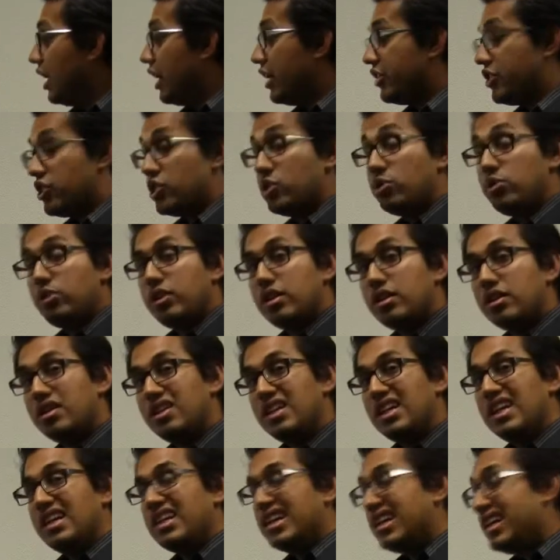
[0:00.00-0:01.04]
A 2 here,
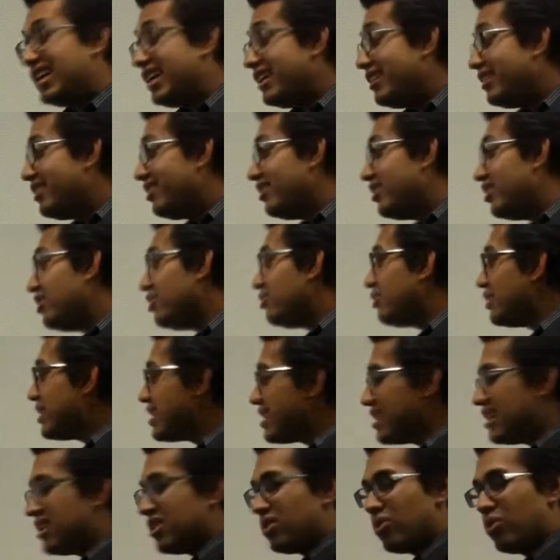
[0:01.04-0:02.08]
it
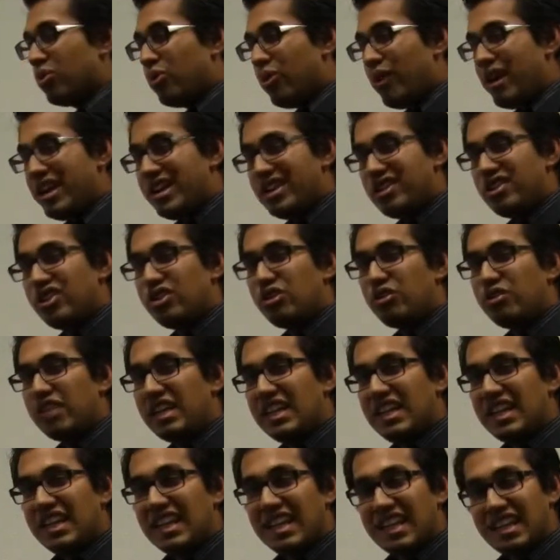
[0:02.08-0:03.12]
wasn't quite a
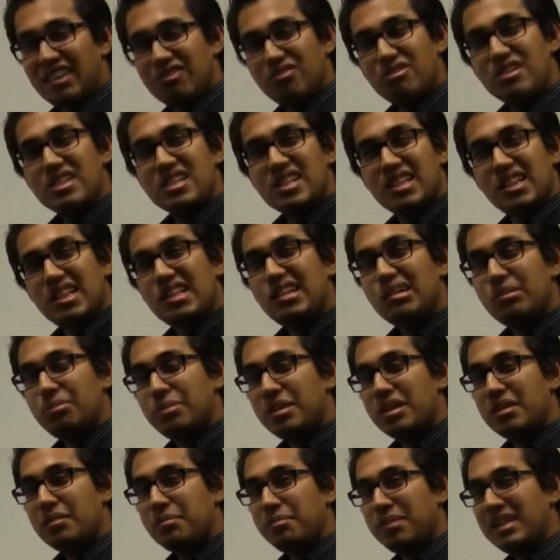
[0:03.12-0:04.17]
3. It was a little
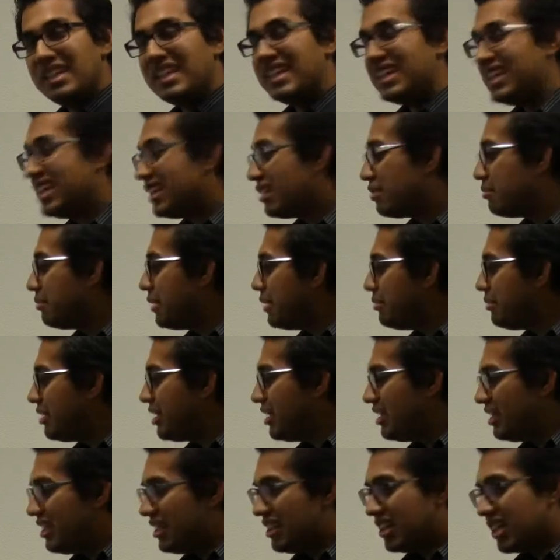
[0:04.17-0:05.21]
bit beneath.
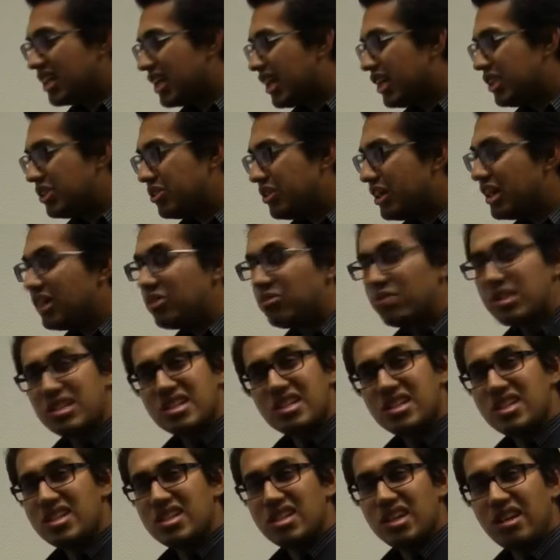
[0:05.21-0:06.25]
Maybe the coloring
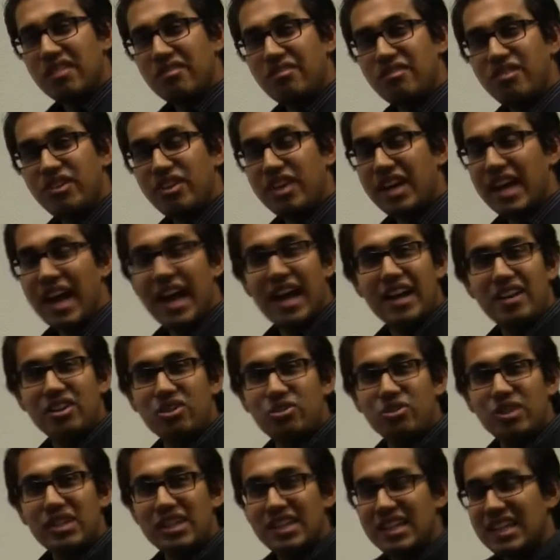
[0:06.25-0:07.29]
wasn't done very
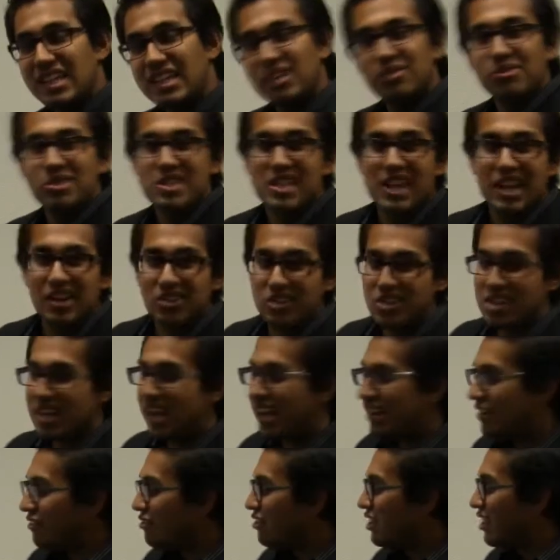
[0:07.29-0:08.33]
adequately. It was
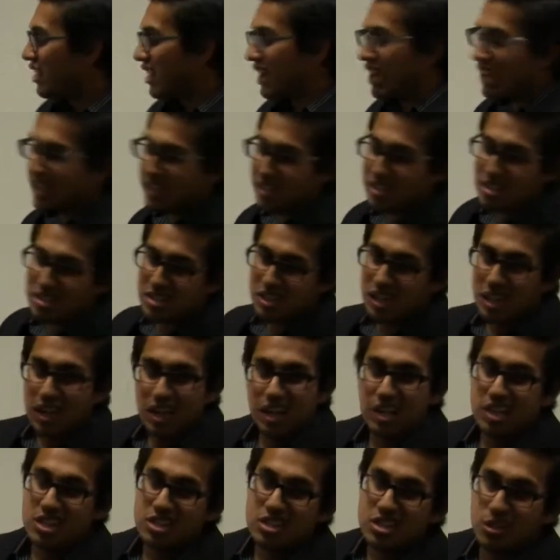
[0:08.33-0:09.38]
outside of the lines,
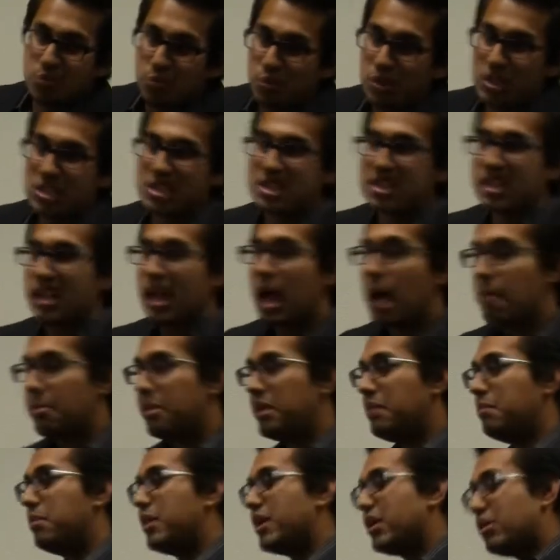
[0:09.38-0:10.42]
somewhat
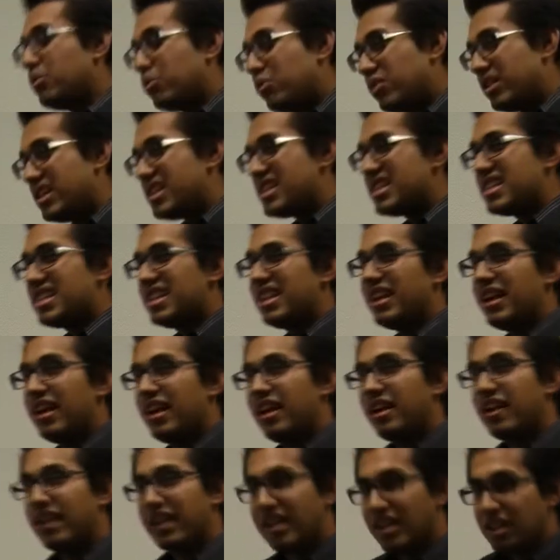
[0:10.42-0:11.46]
sloppy, but it was
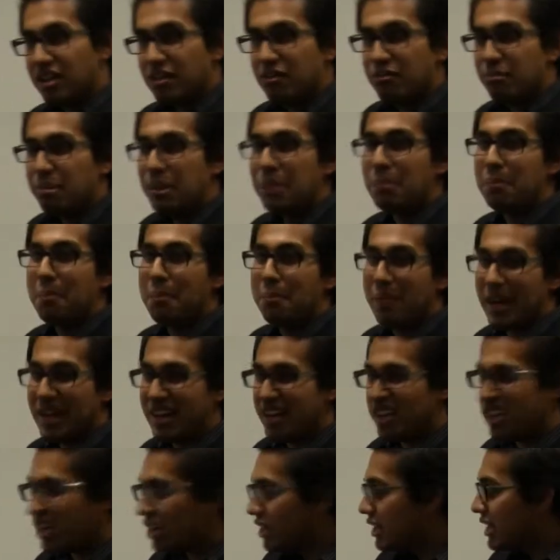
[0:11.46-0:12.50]
there. It could have been
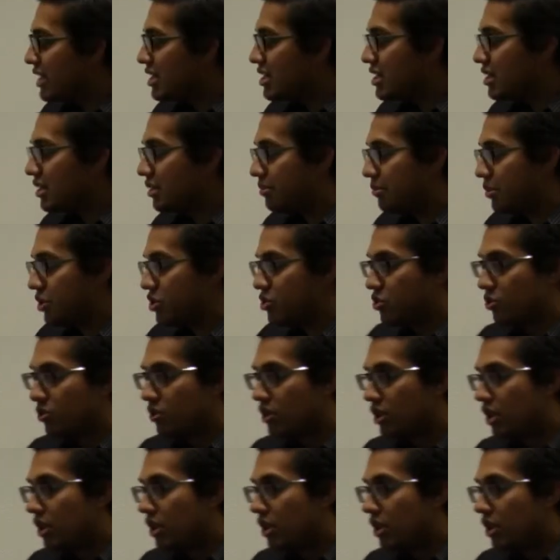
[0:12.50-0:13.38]
better. That's a number 2.